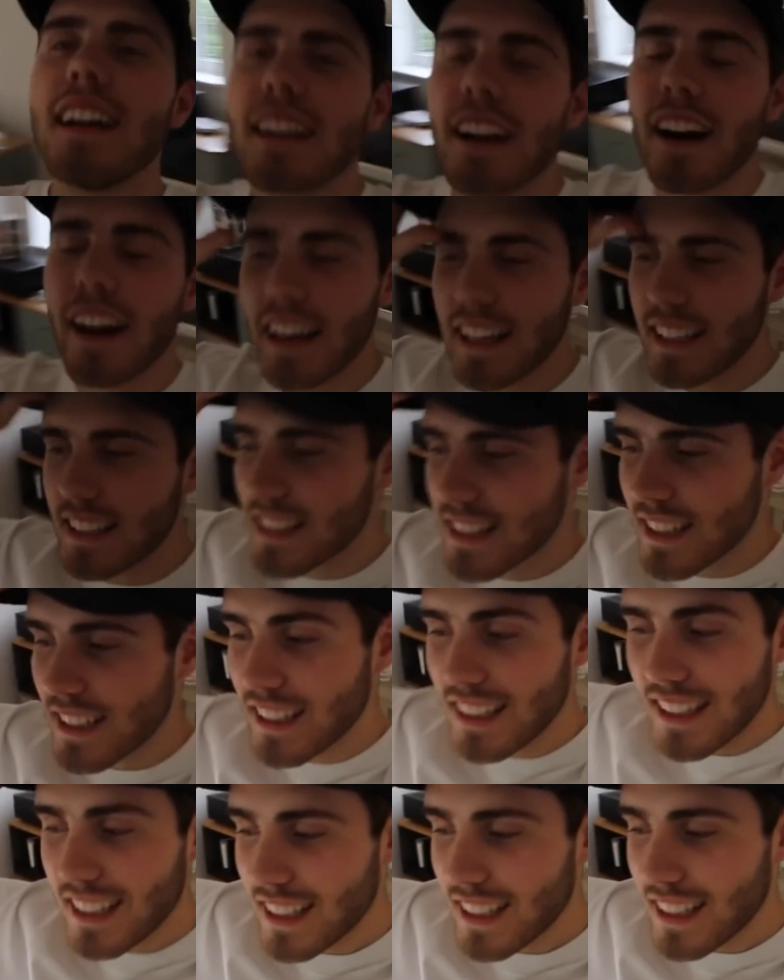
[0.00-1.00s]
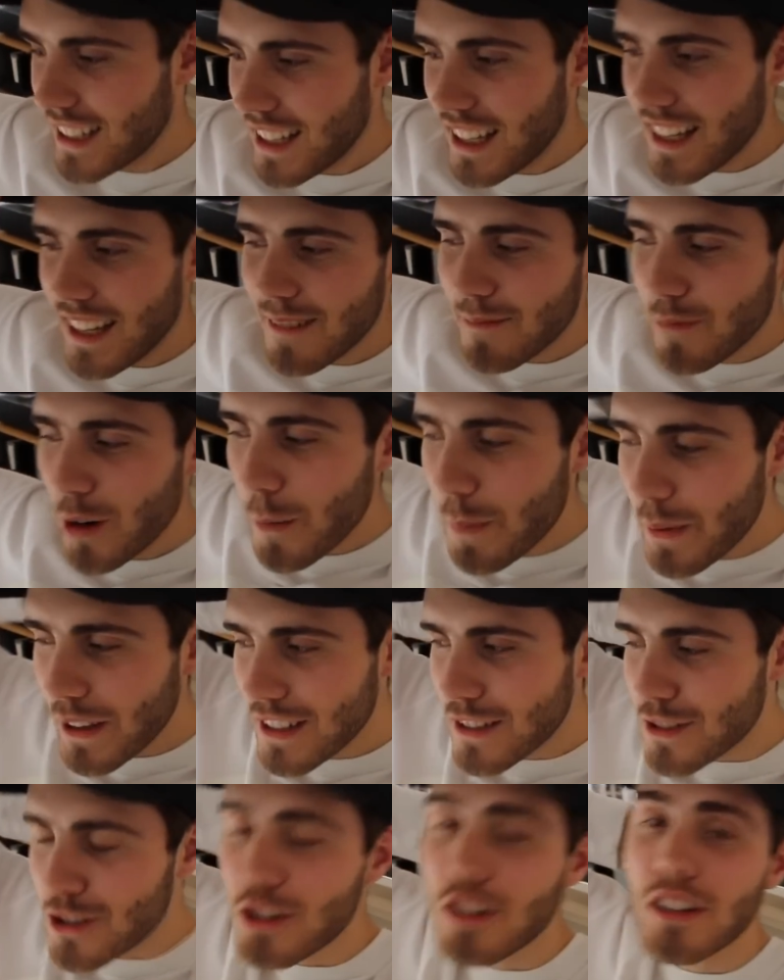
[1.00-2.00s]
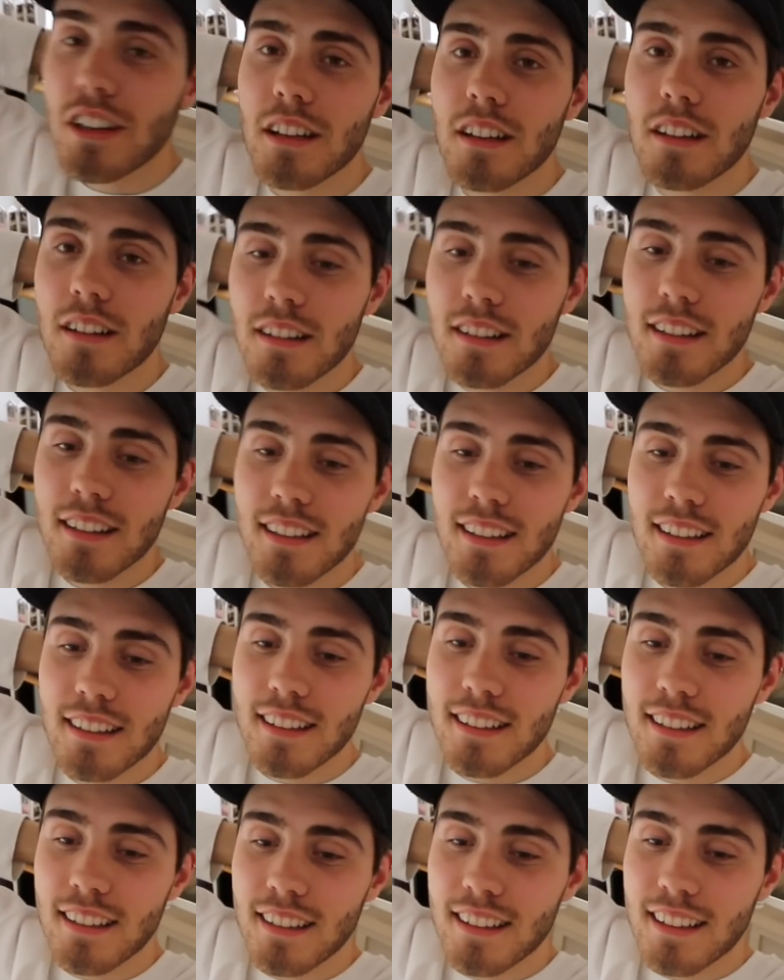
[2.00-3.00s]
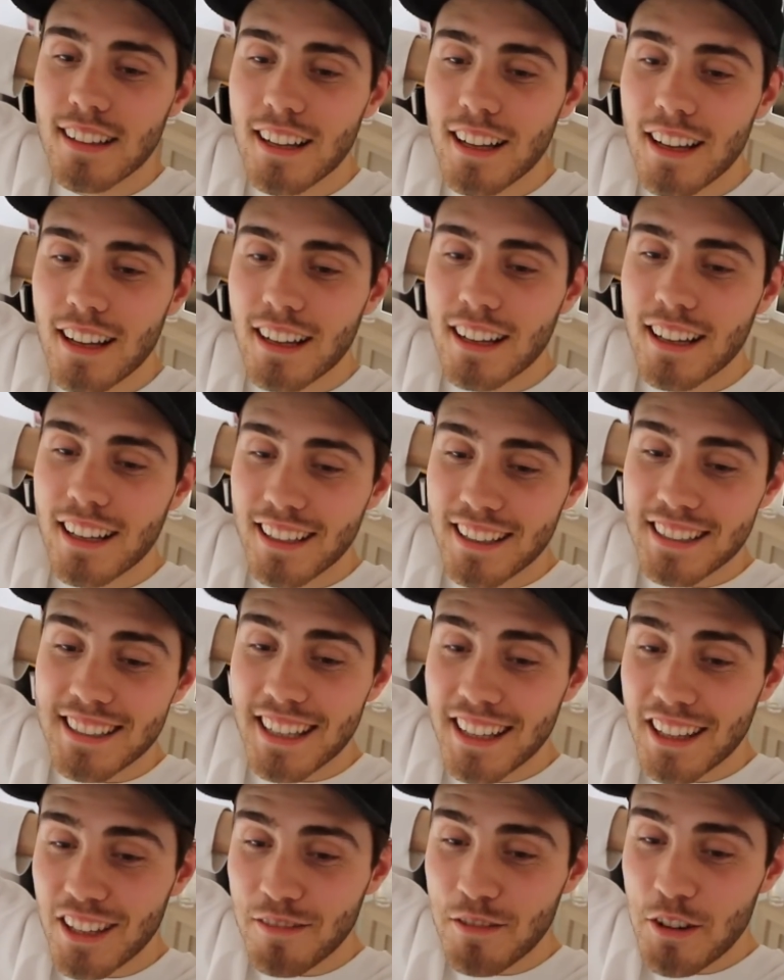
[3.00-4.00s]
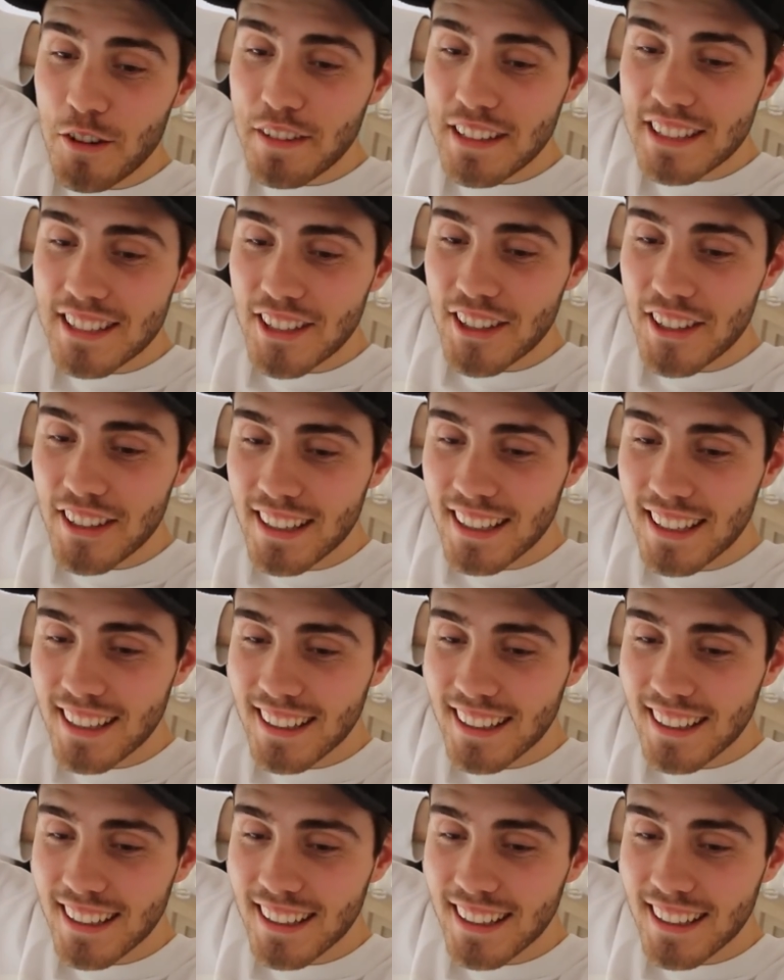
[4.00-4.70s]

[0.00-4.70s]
guys, Poppy and Sean. Can I say that you're moving soon?